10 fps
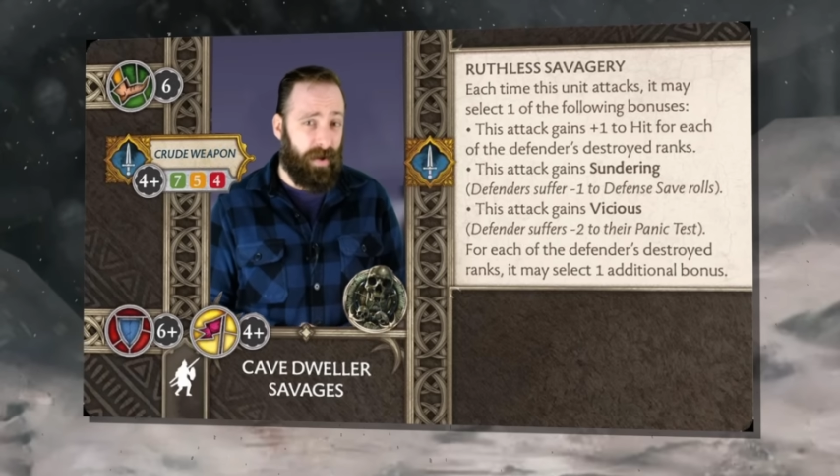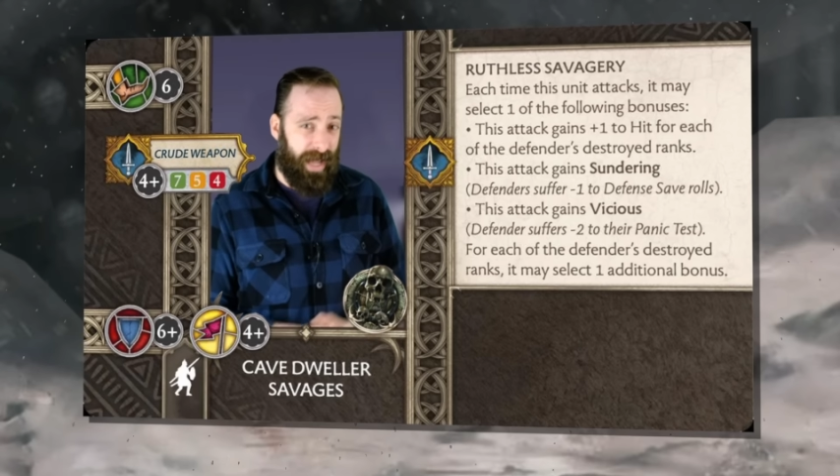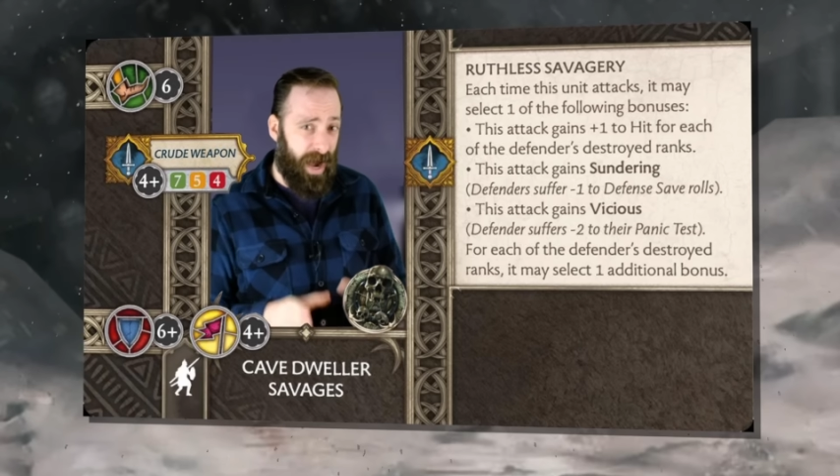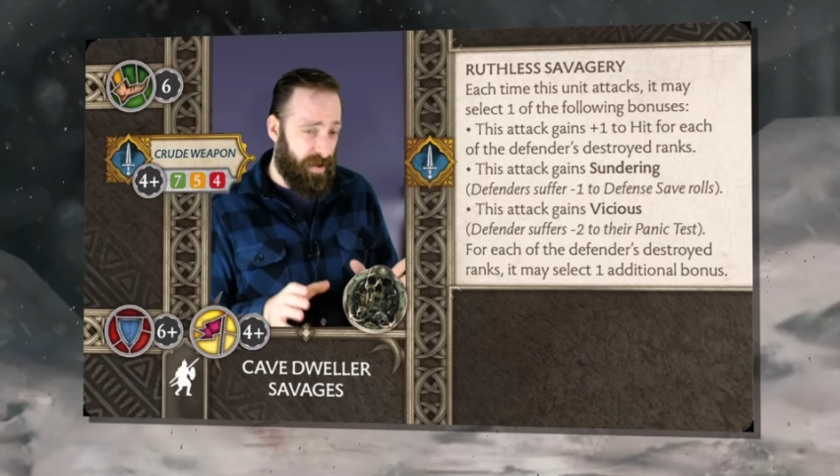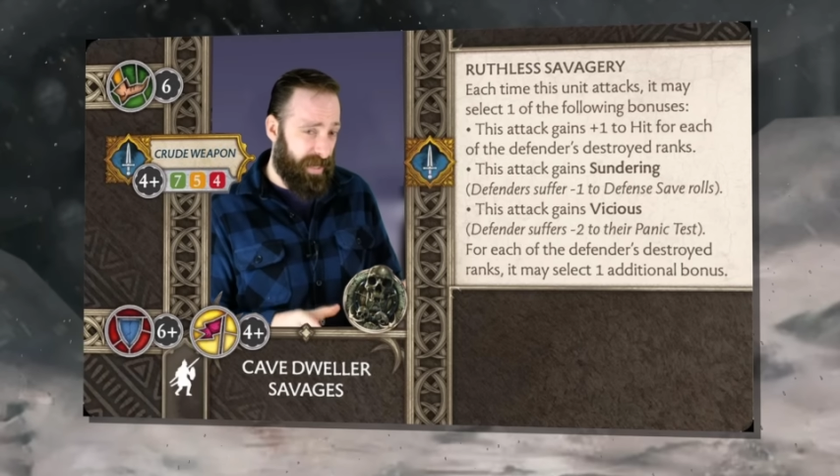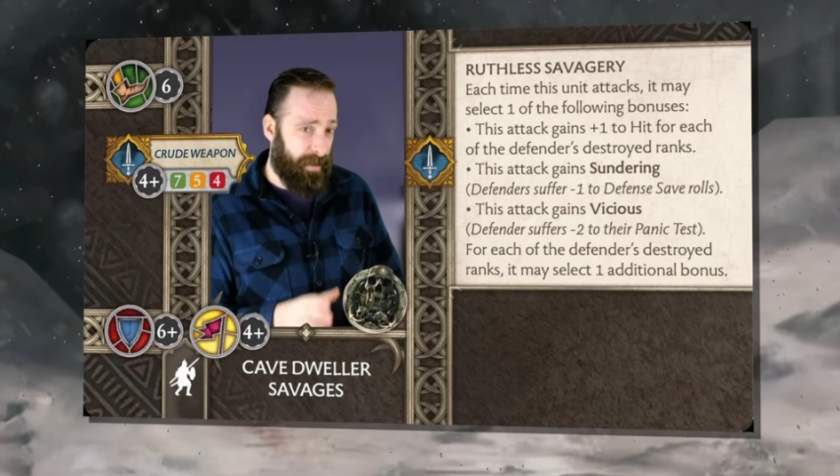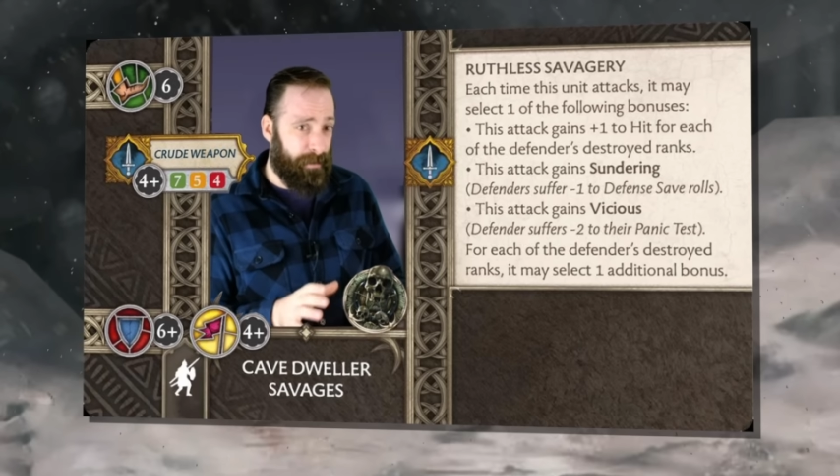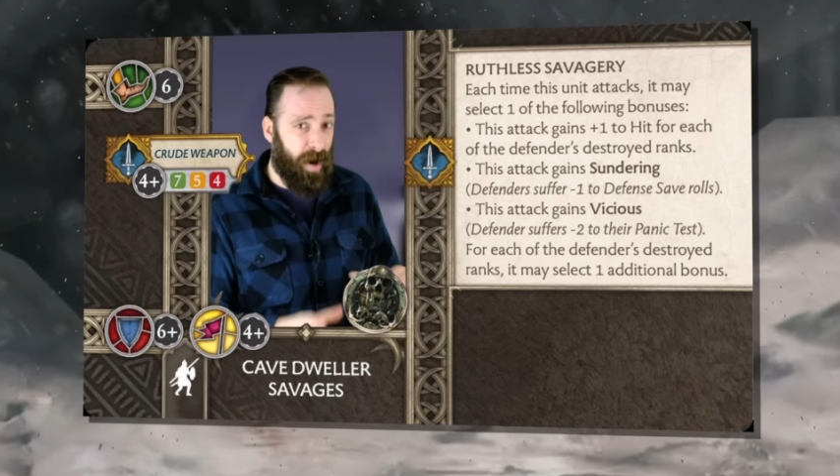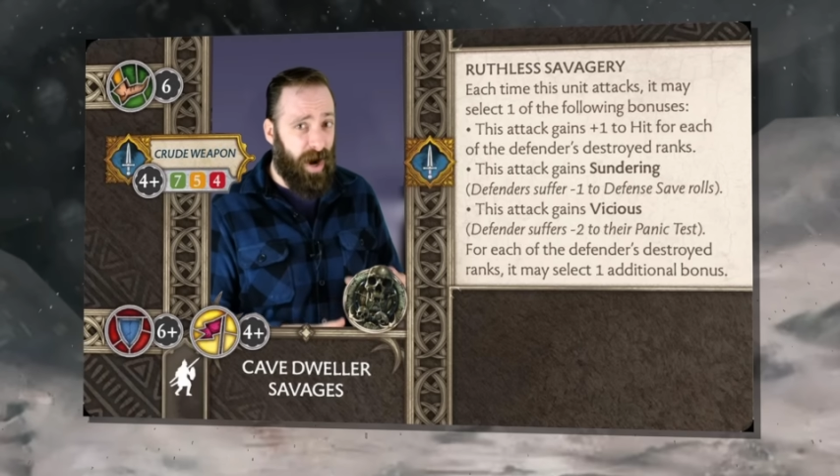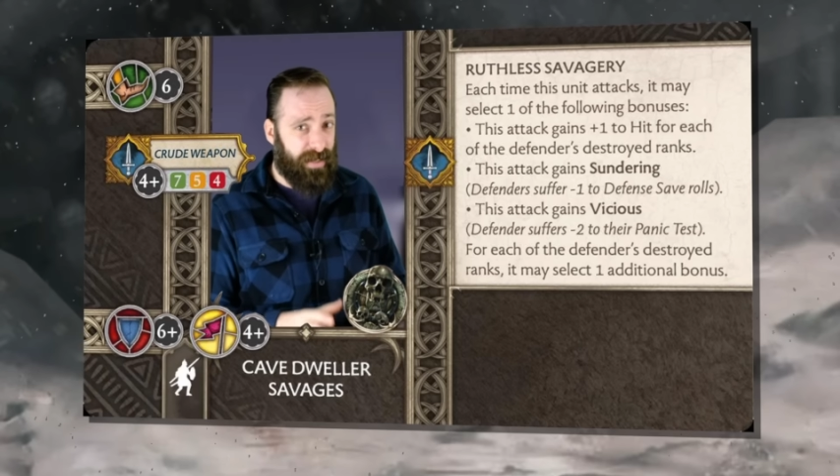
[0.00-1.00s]
okay, how can I
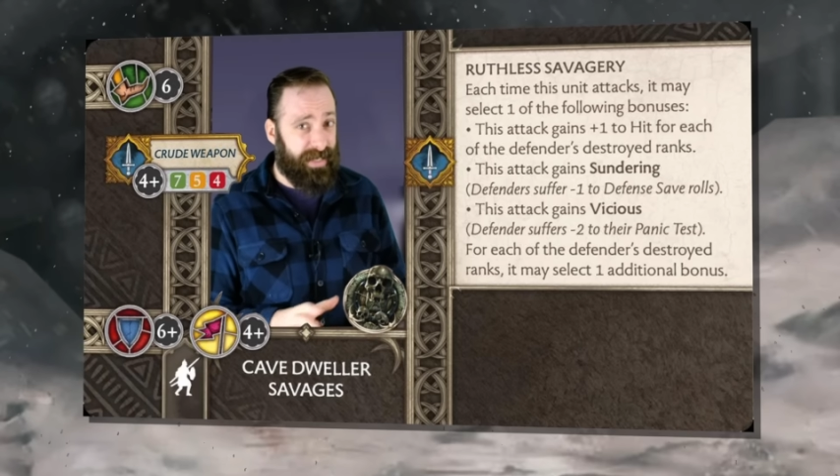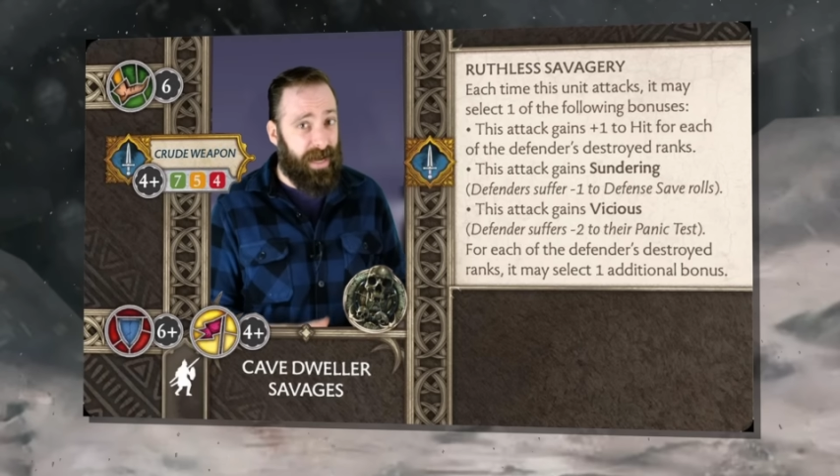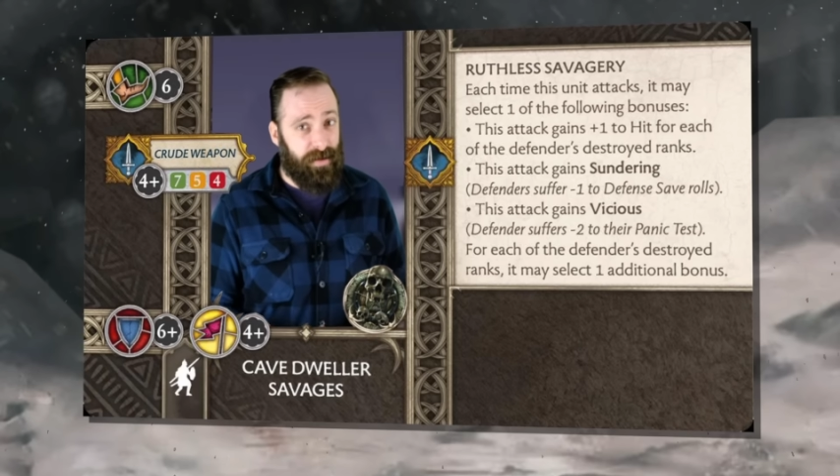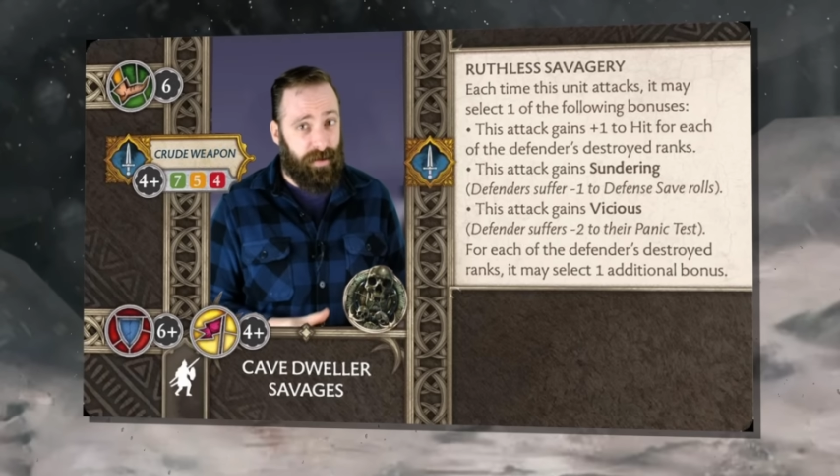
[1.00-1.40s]
bog down